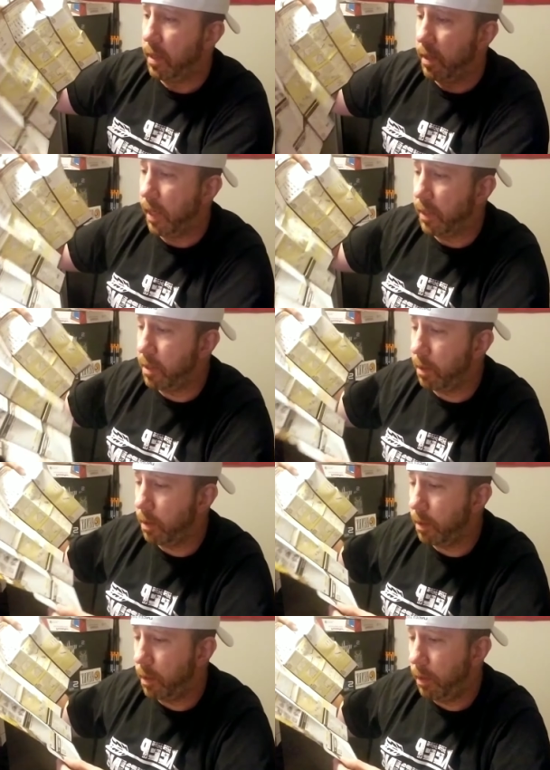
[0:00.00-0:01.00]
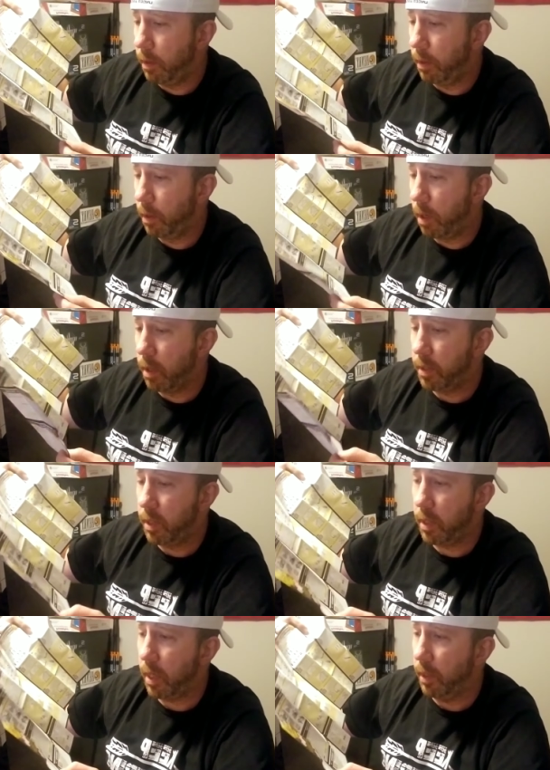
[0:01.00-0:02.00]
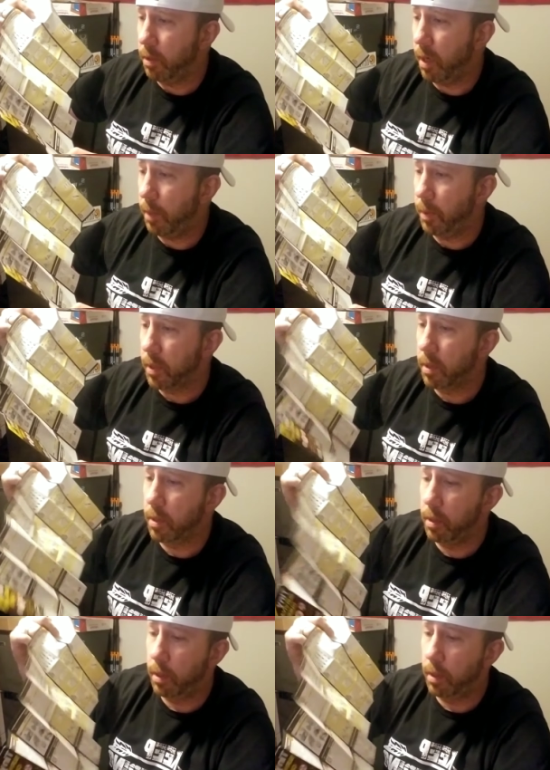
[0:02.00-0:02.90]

desert, Arctic, and tropics.